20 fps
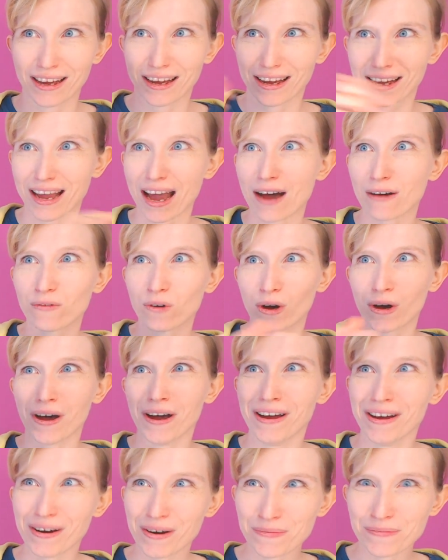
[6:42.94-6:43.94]
cover
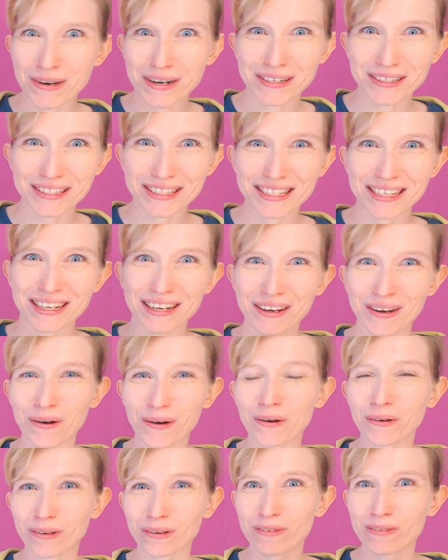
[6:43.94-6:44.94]
almost
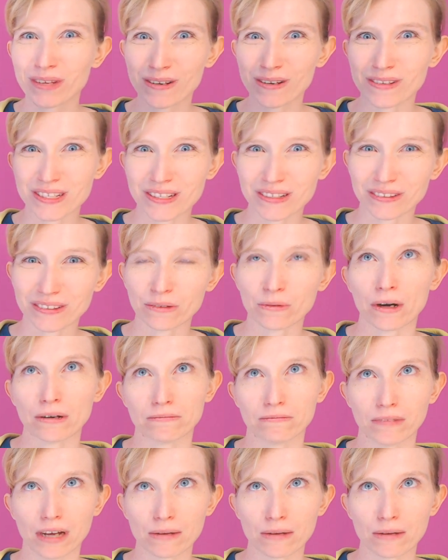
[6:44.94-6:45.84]
all of the original, well,